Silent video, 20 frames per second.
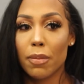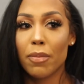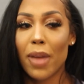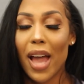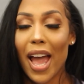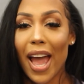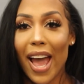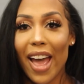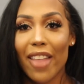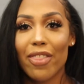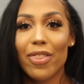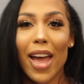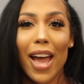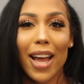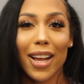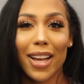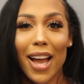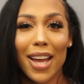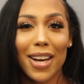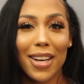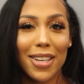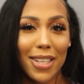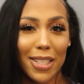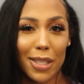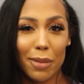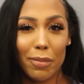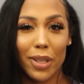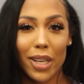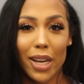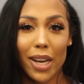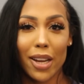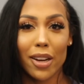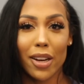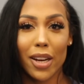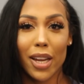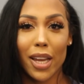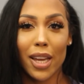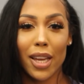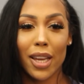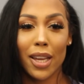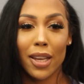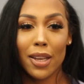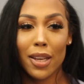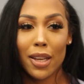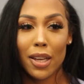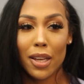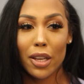had that kind of disciplinary